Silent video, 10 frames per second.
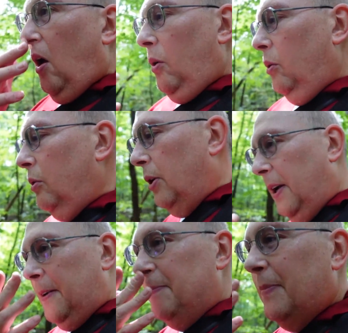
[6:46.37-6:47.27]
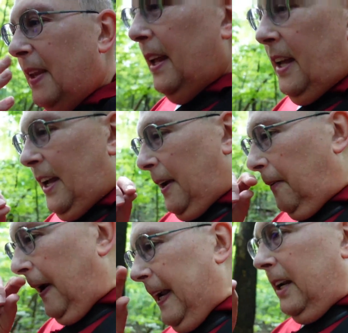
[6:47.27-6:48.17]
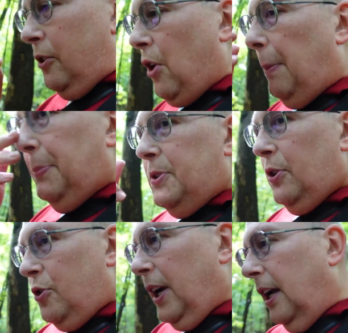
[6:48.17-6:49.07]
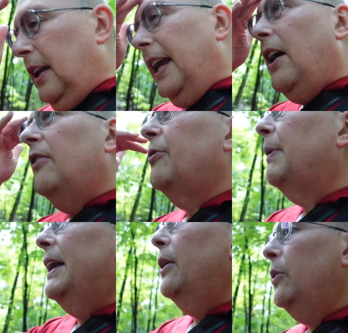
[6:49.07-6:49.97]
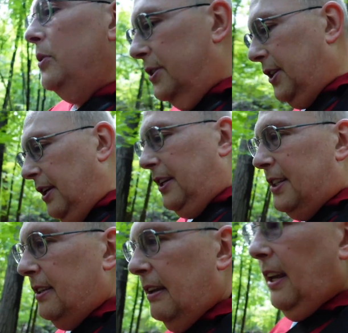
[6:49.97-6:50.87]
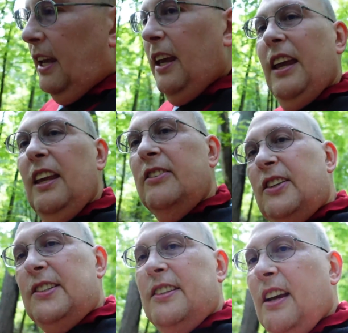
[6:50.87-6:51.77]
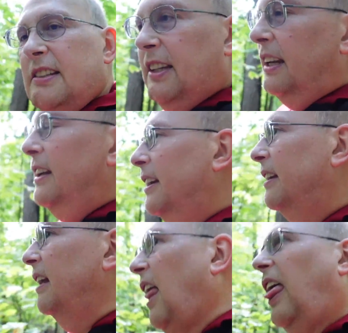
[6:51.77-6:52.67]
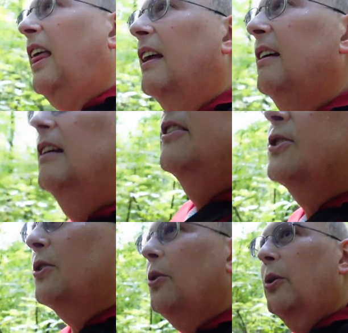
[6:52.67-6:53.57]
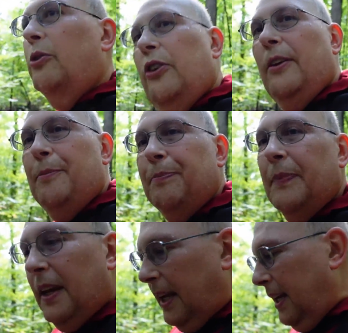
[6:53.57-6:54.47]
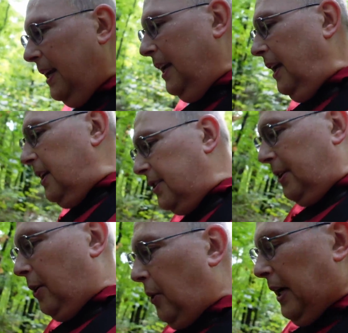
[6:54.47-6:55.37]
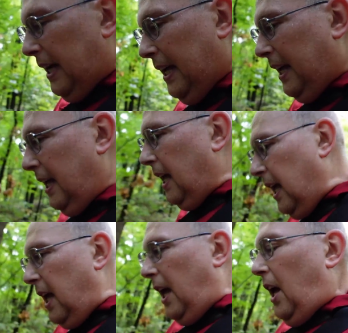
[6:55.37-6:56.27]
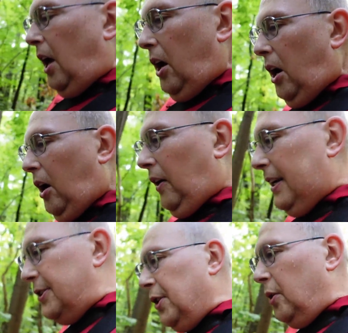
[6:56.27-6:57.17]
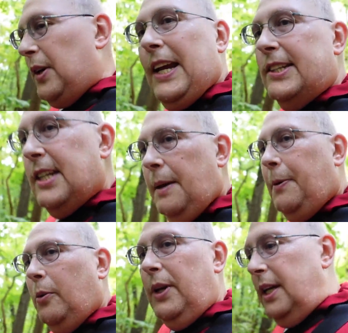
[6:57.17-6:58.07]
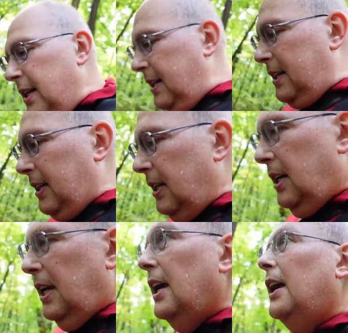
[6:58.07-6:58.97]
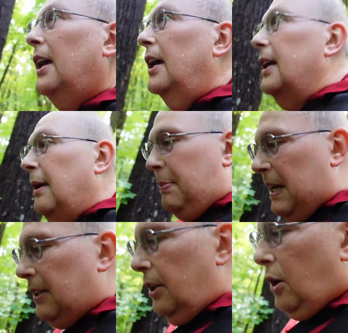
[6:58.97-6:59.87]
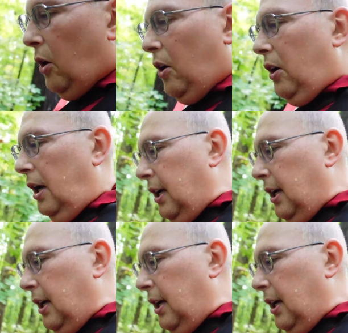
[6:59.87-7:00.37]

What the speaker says: whew, raindrops are trickling off my nose. It's disgusting. Ugh, it's gross. So, all right, so next step, we get back to the car.